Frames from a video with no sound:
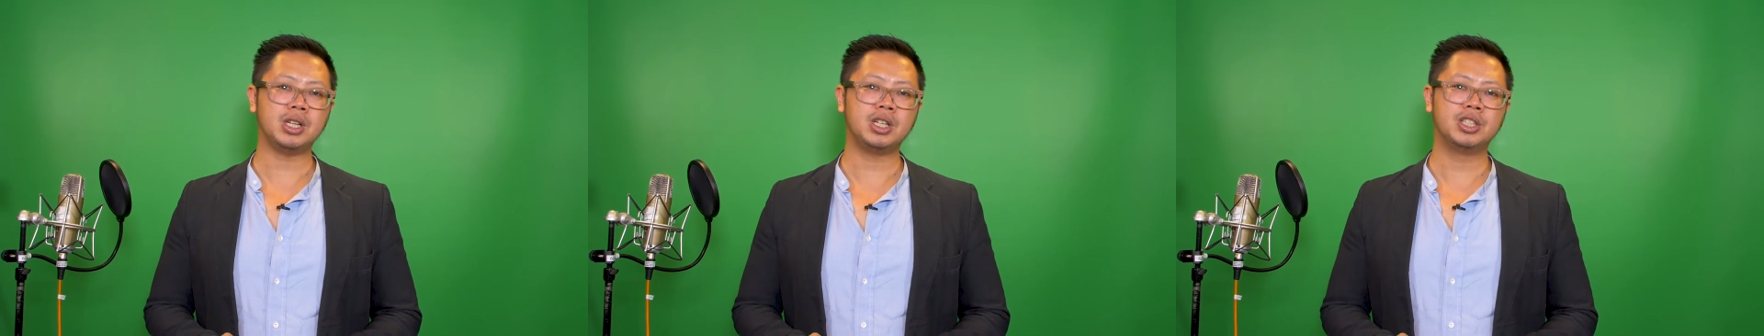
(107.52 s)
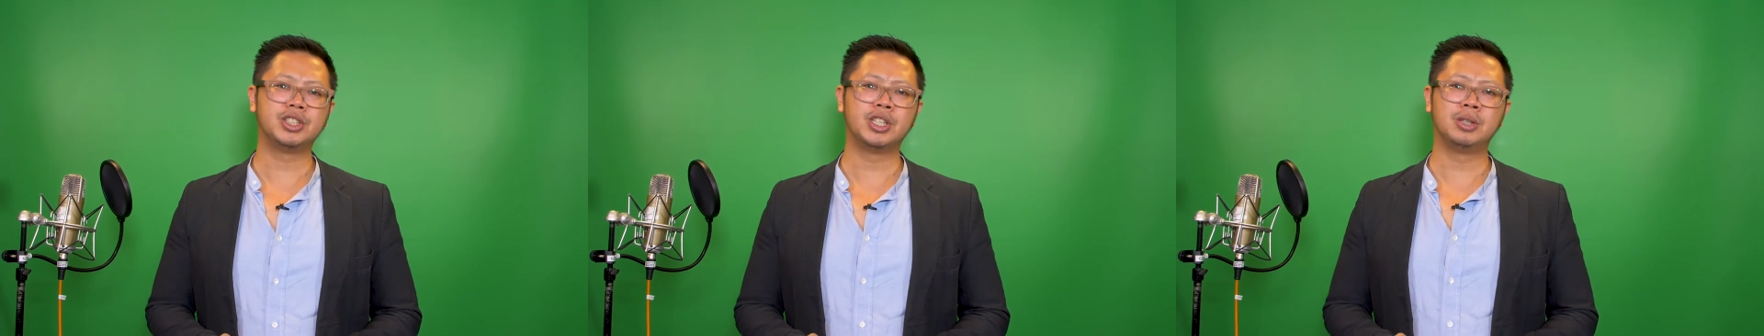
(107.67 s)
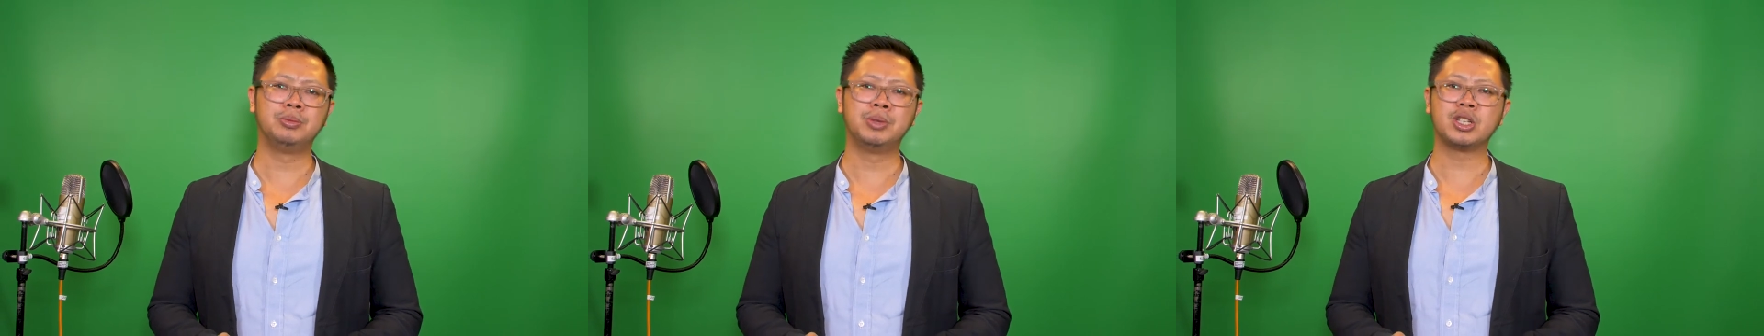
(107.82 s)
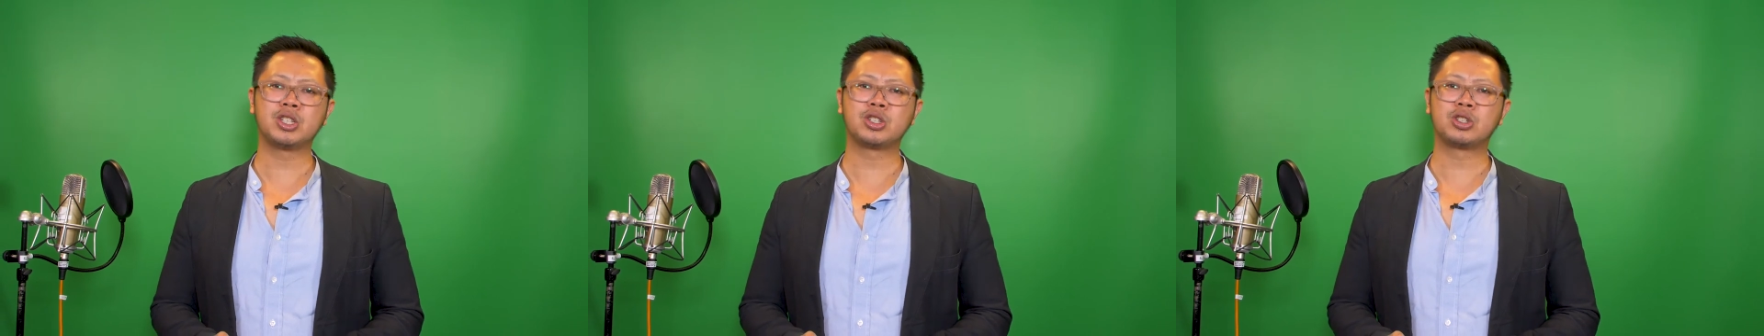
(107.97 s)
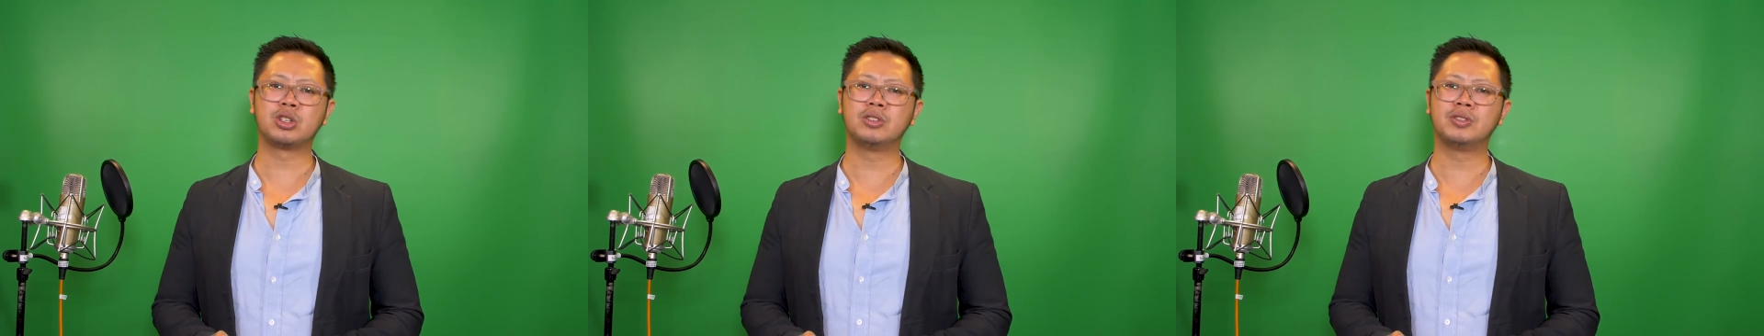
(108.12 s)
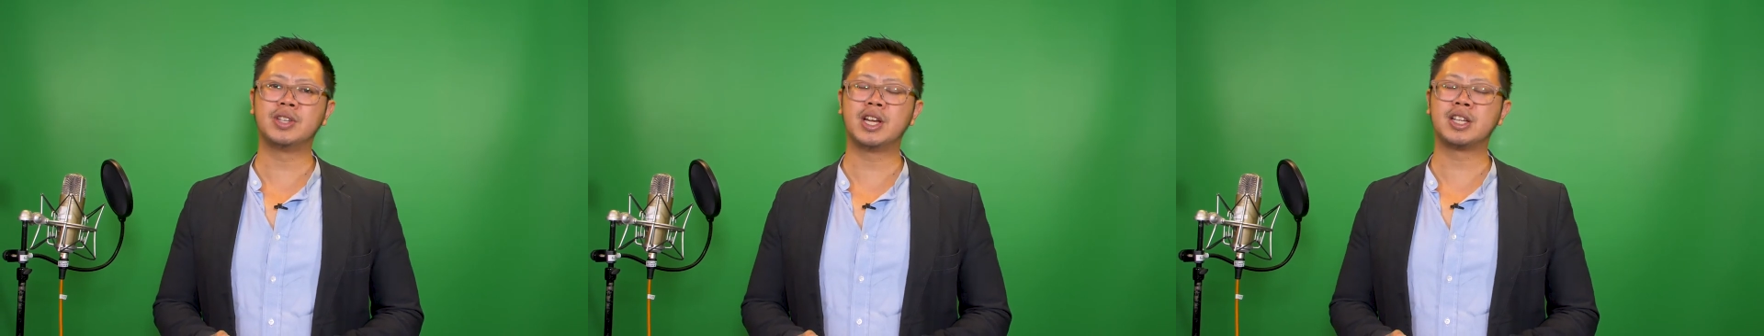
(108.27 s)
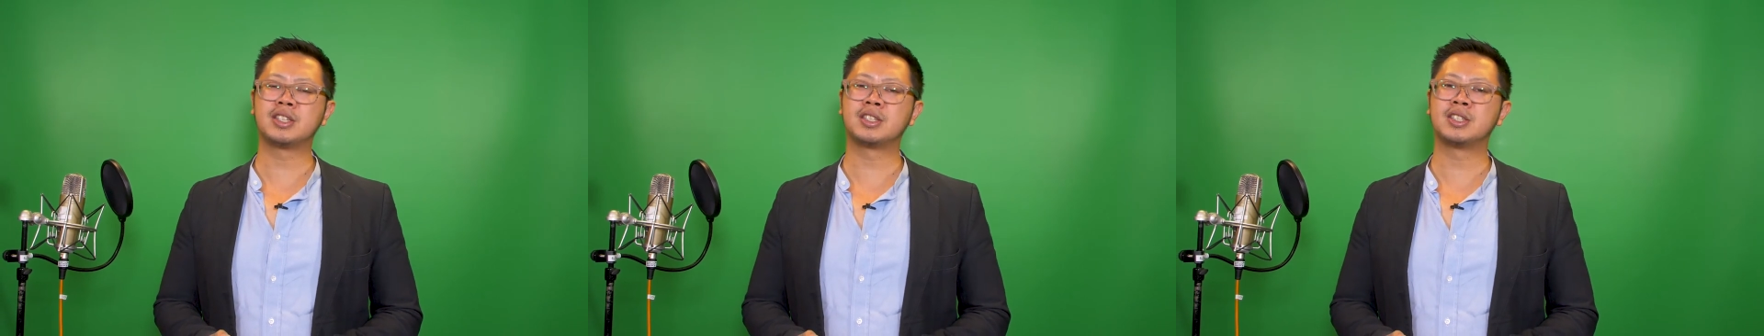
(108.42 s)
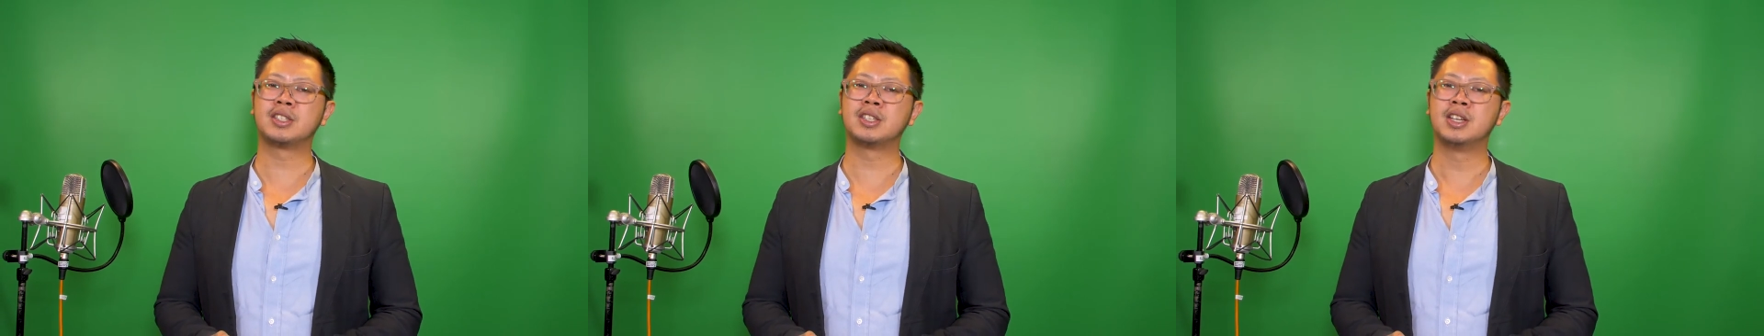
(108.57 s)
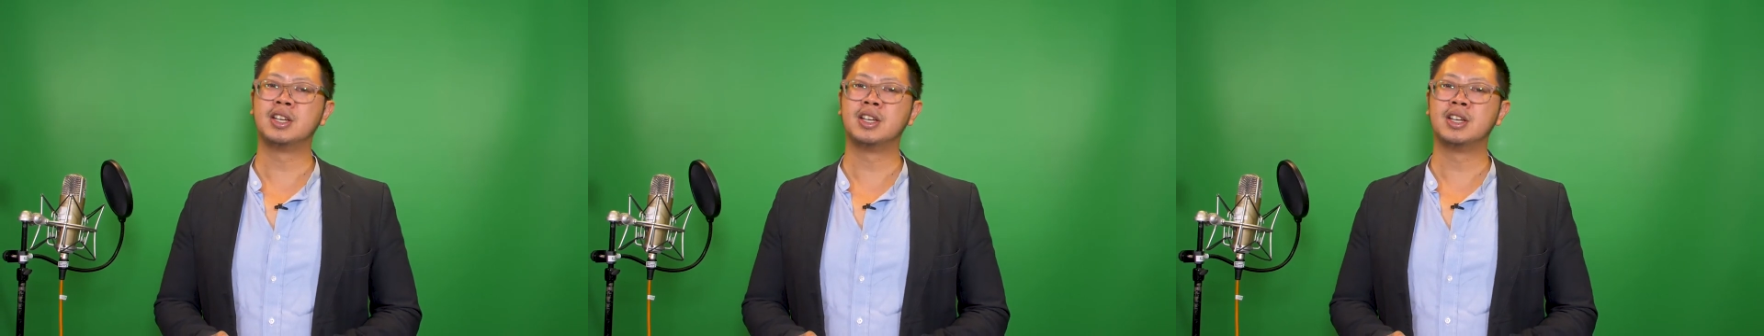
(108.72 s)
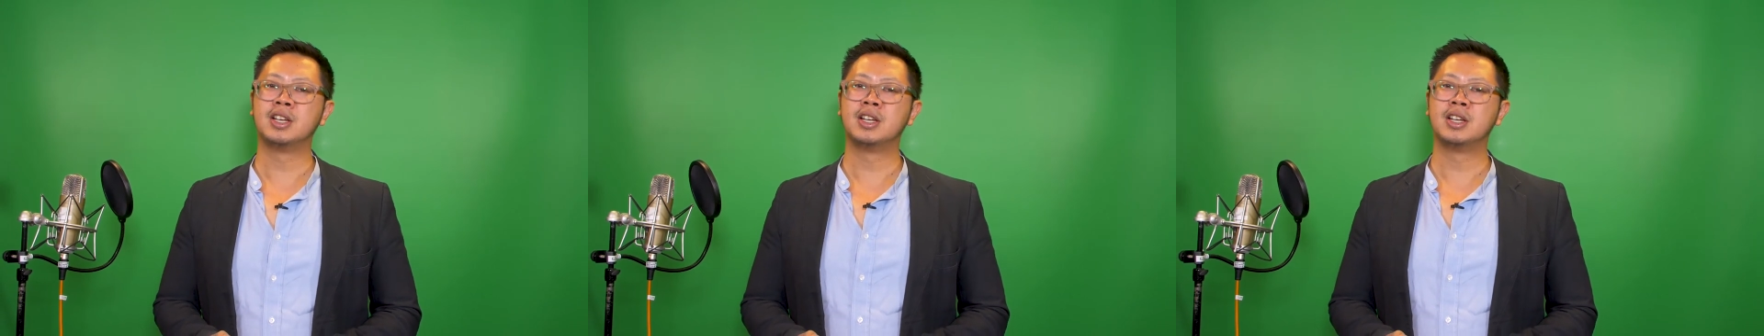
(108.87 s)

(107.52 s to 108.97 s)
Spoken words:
So I'm not sure if that's